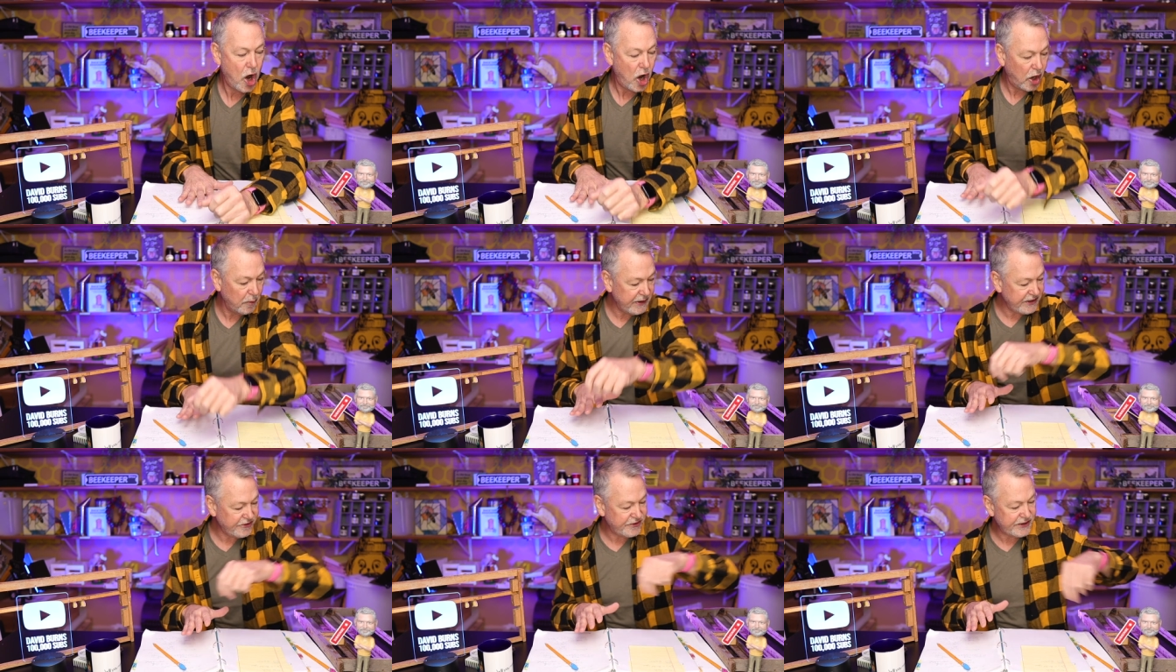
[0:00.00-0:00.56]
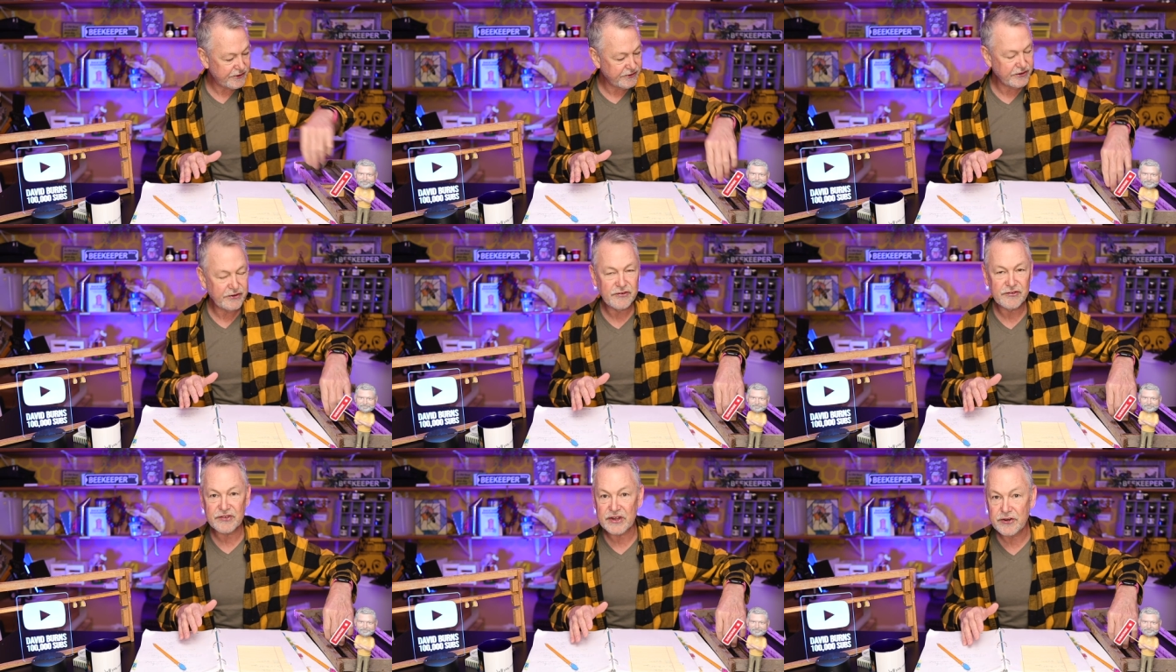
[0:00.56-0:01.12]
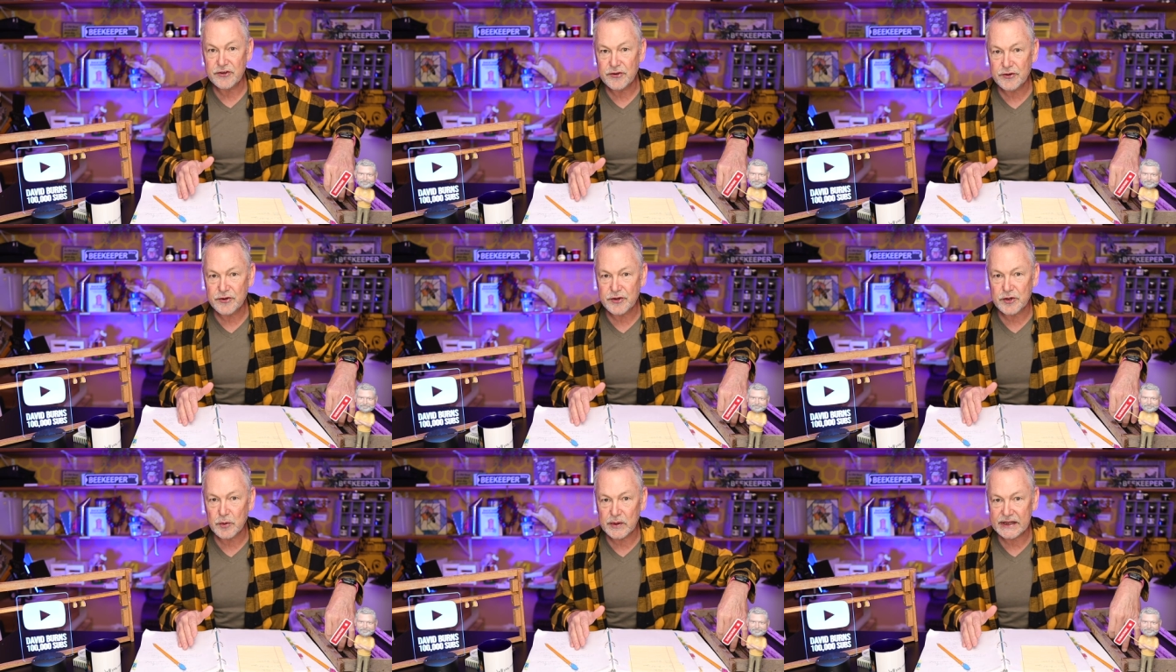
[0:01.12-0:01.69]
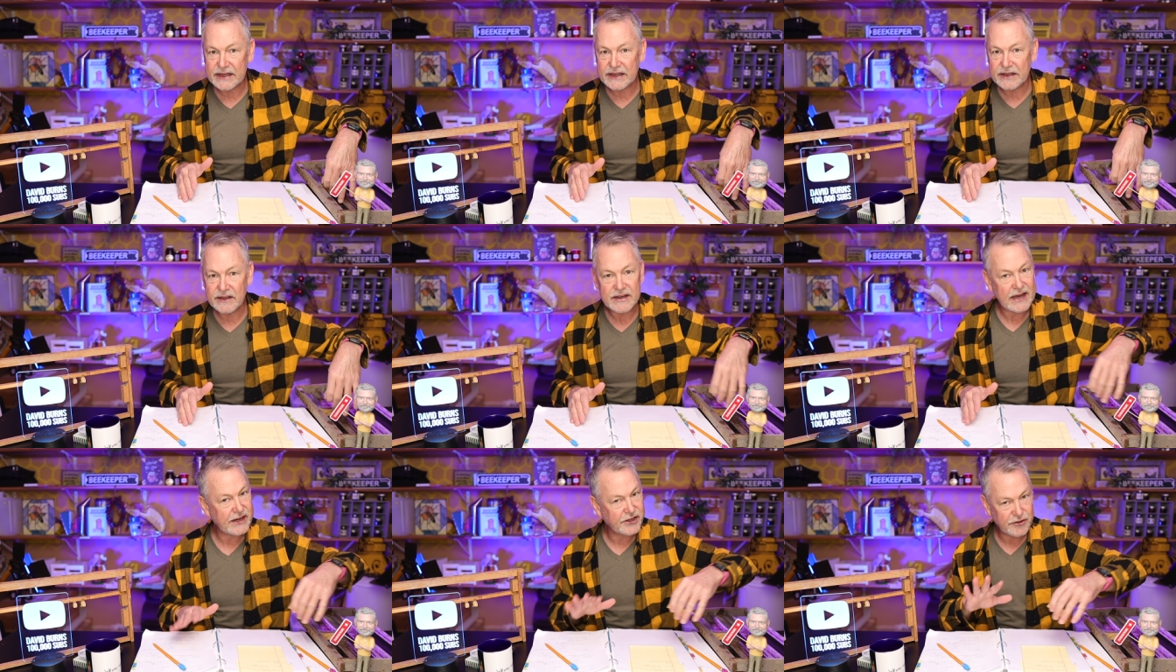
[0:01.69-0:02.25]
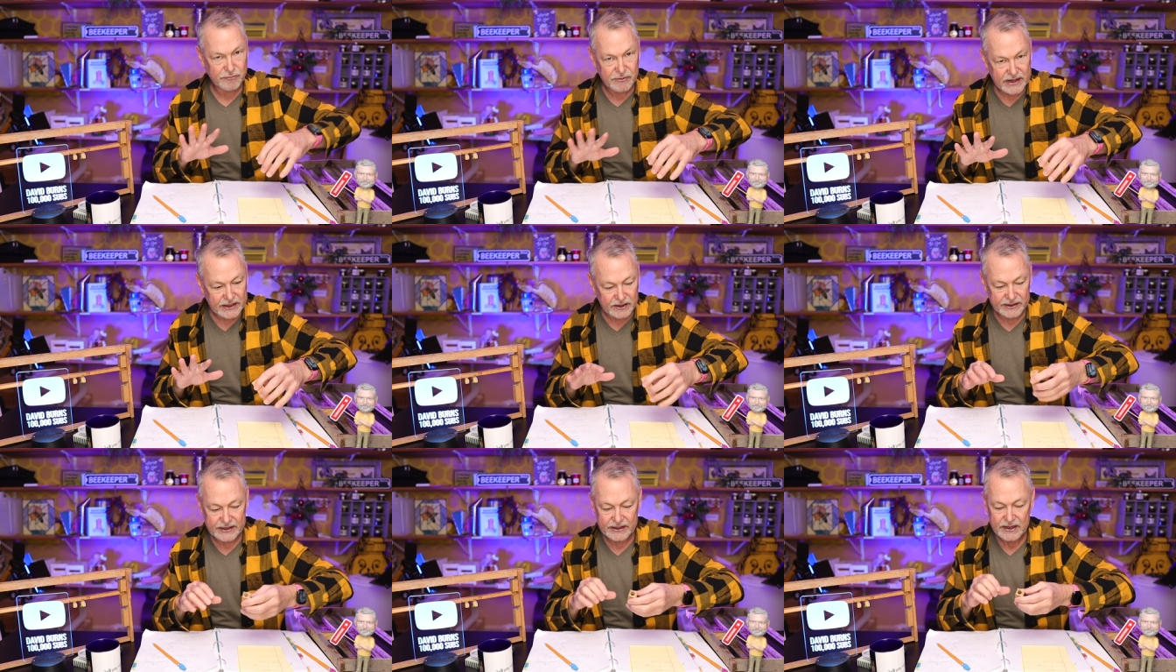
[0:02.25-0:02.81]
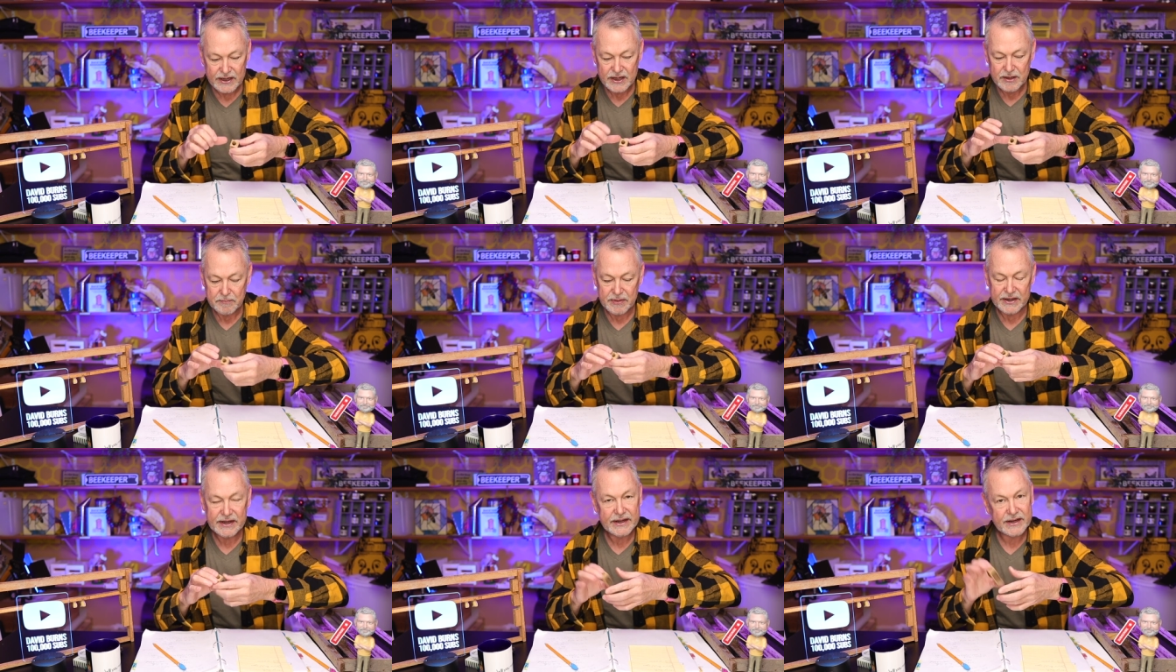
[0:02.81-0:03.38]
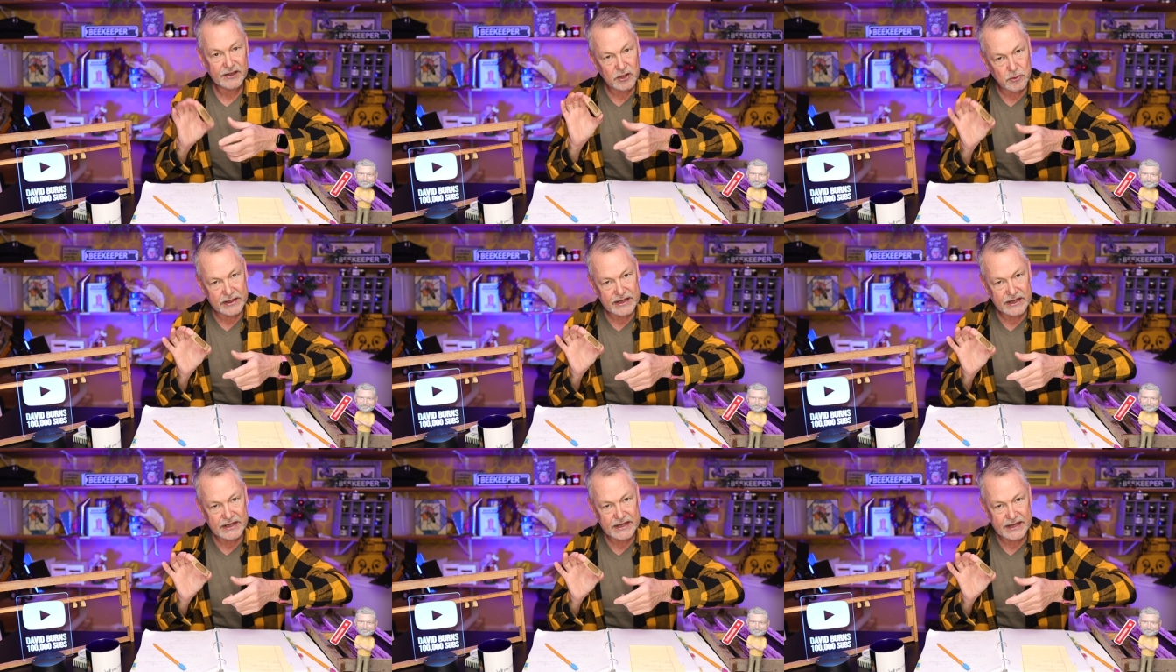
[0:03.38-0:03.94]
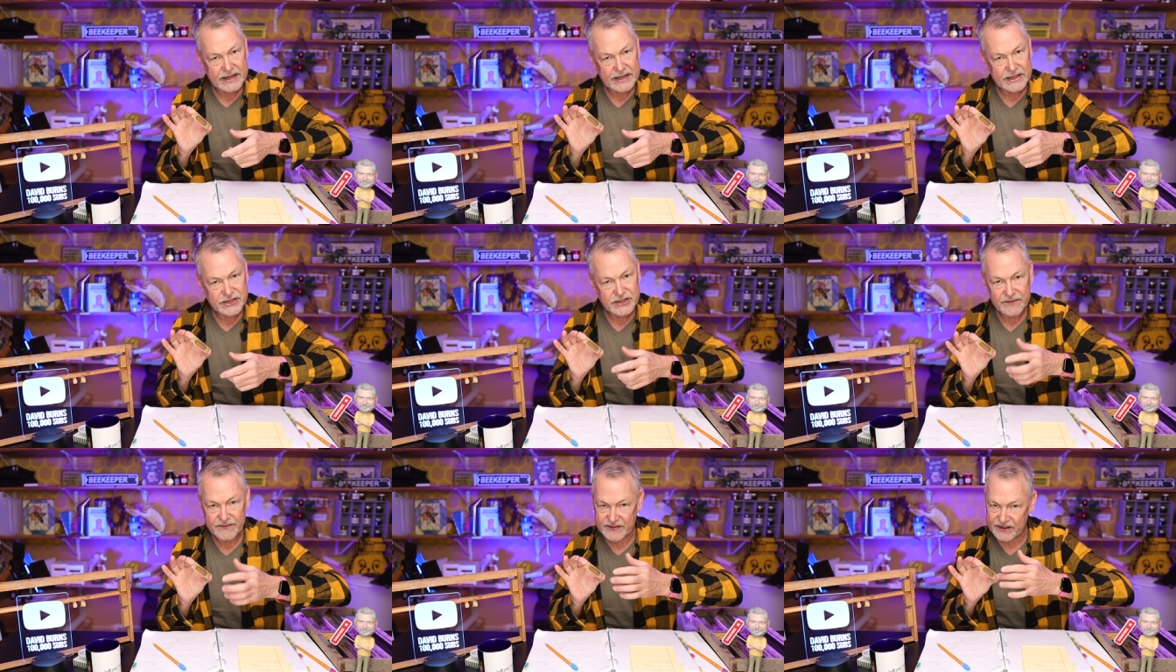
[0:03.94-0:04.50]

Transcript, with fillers: Always introduce a new queen, not directly, but in a queen cage.